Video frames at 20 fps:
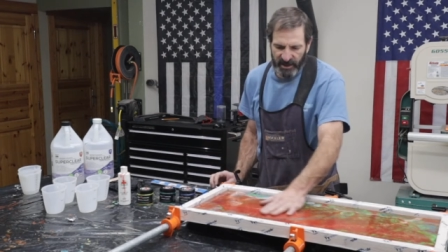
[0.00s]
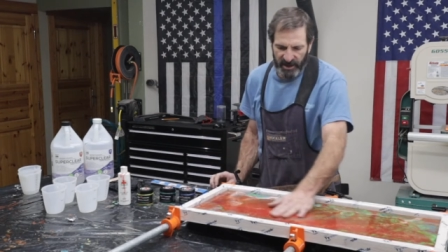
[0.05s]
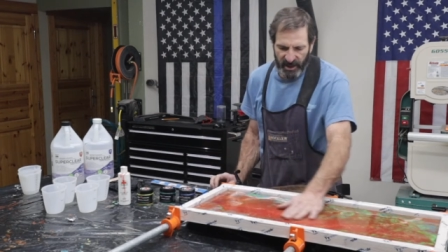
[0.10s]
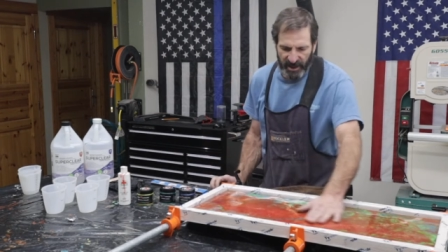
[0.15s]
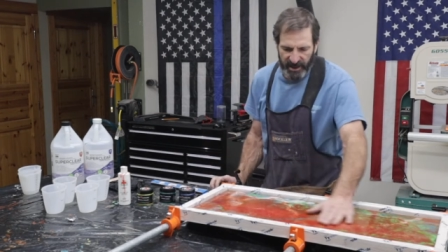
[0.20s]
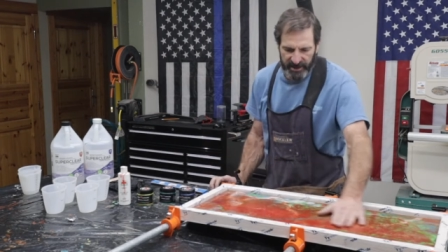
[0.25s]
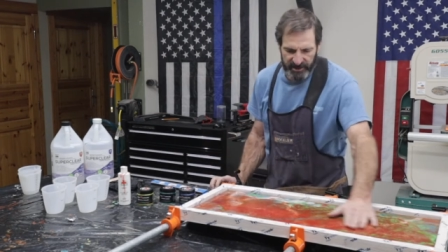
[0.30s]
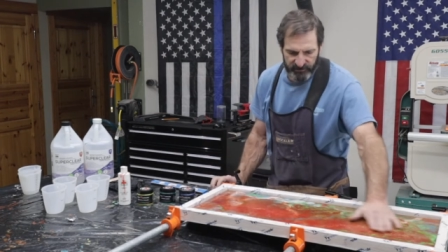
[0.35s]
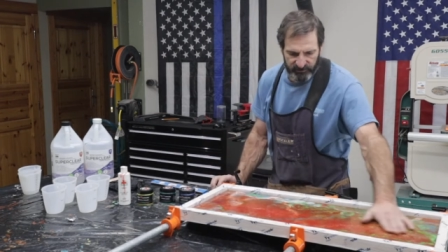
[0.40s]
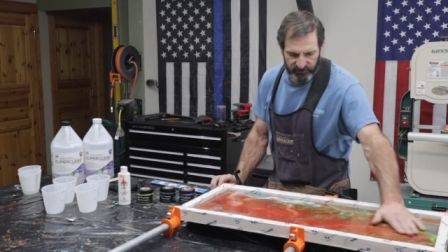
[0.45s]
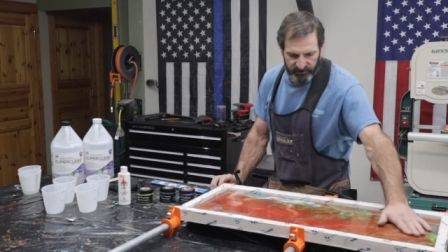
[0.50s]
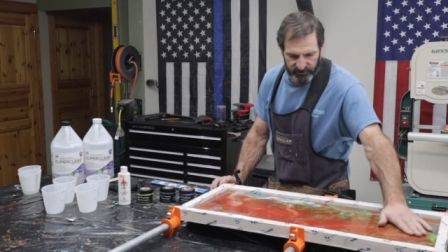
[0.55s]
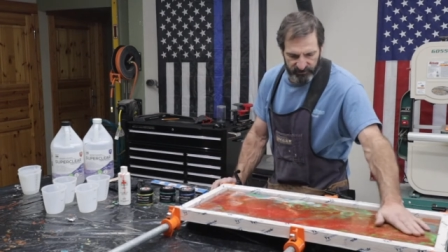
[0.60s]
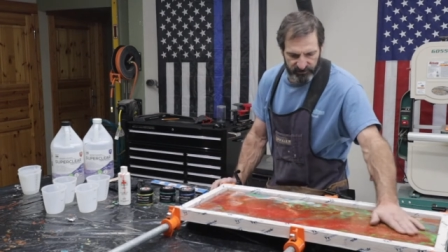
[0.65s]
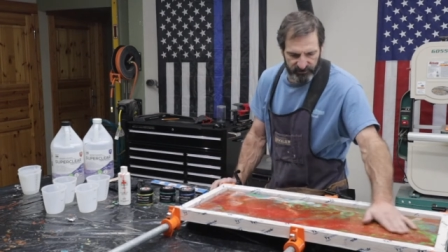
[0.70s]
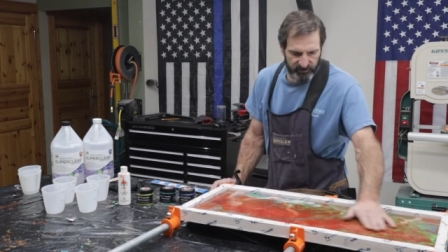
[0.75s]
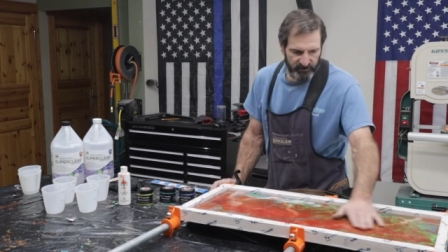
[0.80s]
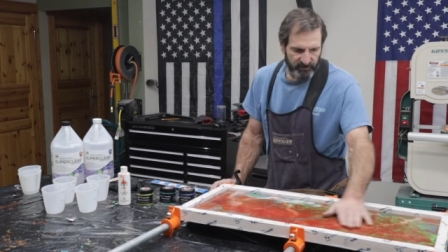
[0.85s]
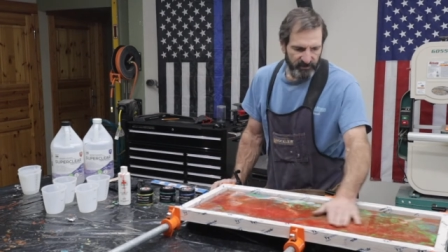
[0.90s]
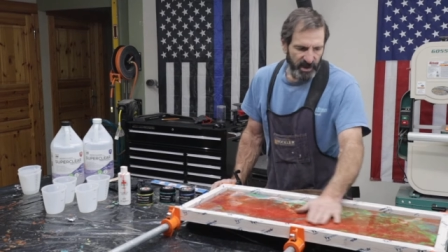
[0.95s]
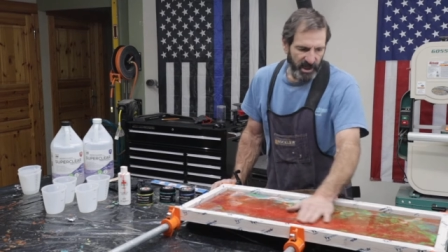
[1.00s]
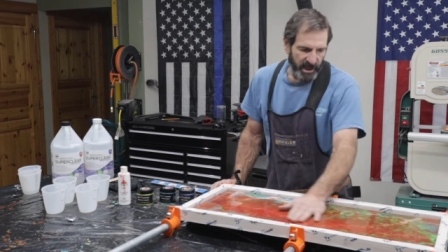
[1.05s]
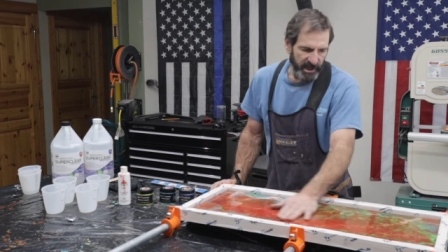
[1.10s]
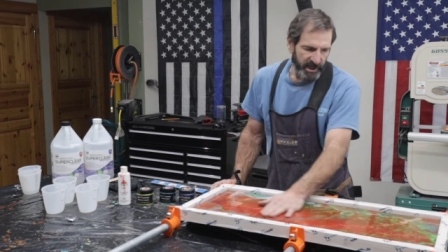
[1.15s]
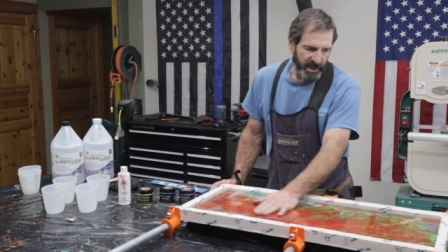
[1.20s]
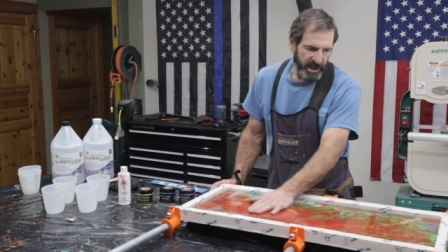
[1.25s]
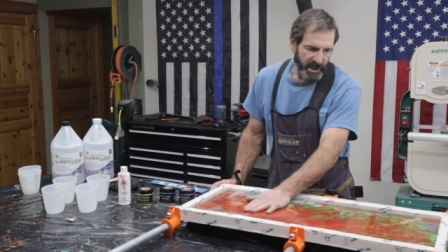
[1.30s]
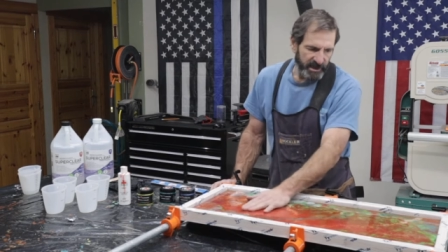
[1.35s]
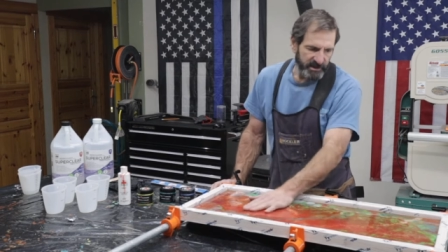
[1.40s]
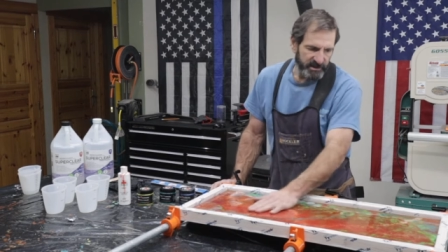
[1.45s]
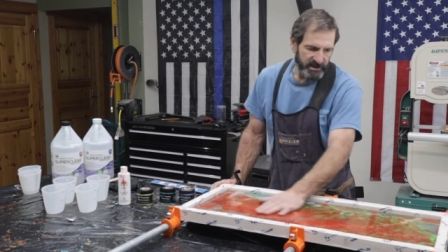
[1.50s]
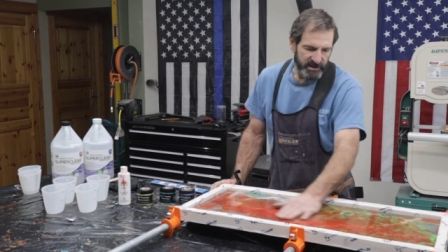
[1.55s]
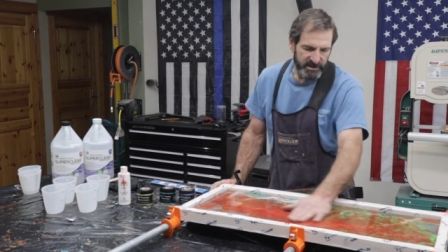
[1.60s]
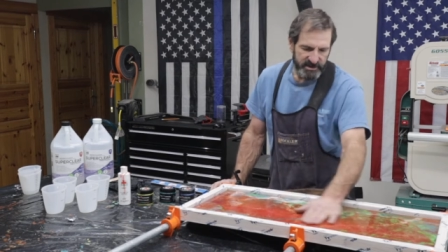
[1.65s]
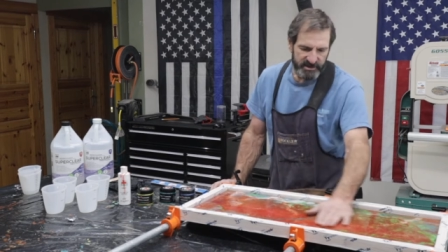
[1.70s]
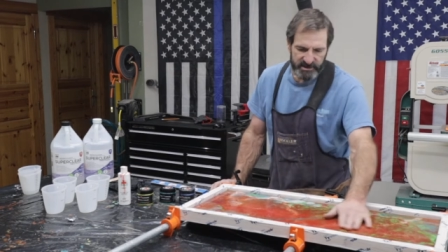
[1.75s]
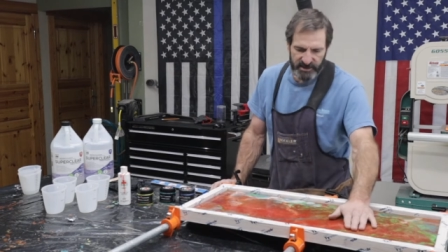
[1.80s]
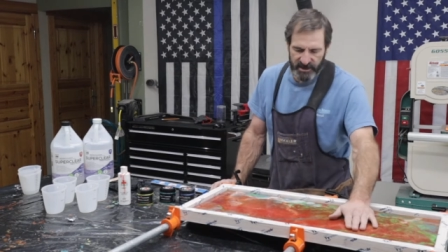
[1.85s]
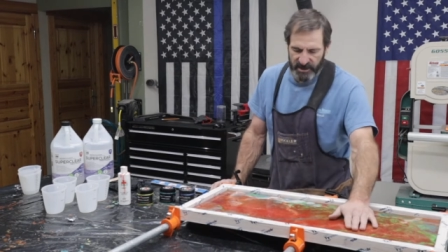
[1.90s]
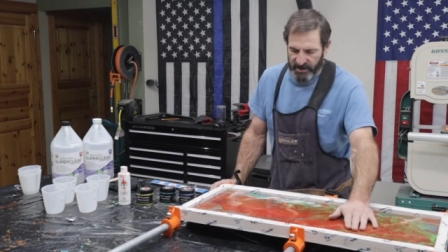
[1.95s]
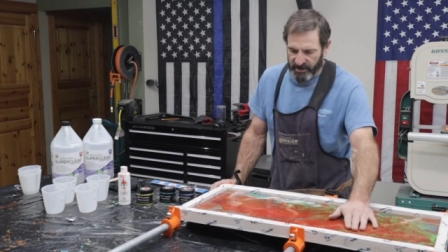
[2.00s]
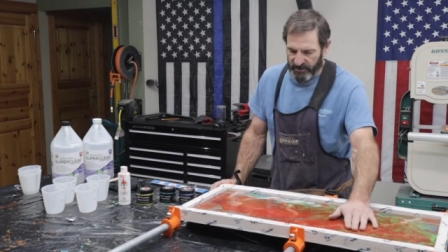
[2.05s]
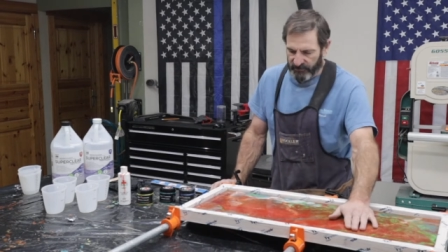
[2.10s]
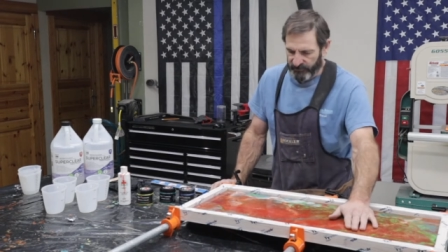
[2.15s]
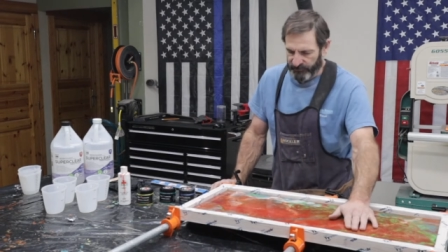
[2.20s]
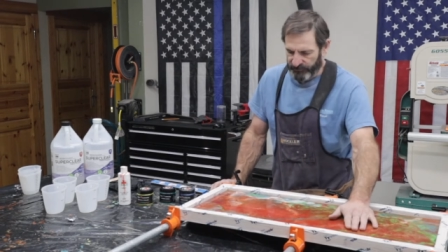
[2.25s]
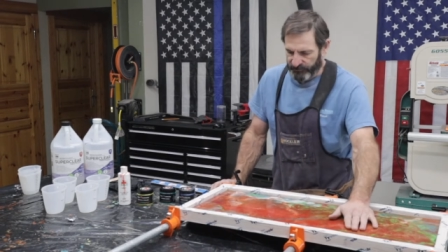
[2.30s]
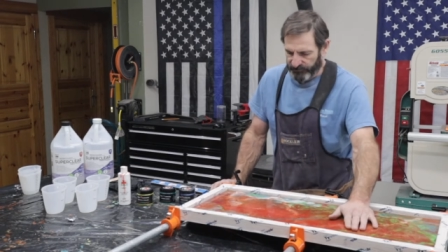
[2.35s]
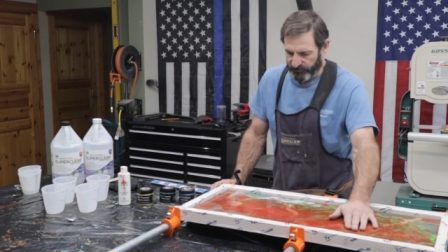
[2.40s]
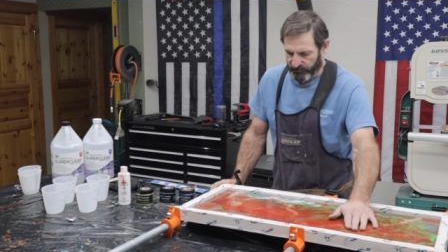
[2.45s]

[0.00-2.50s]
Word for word: I I had this, um,